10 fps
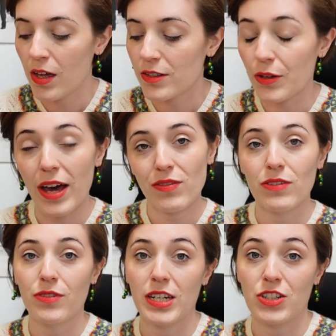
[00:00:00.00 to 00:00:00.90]
So having
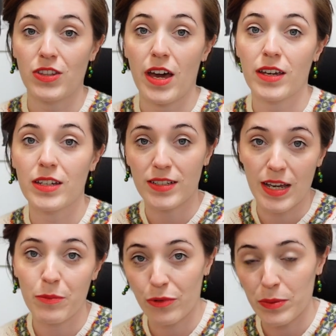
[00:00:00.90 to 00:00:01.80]
finished that
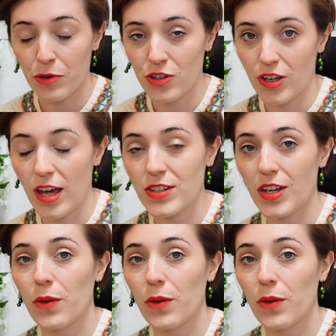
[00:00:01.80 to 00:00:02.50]
contemporary project,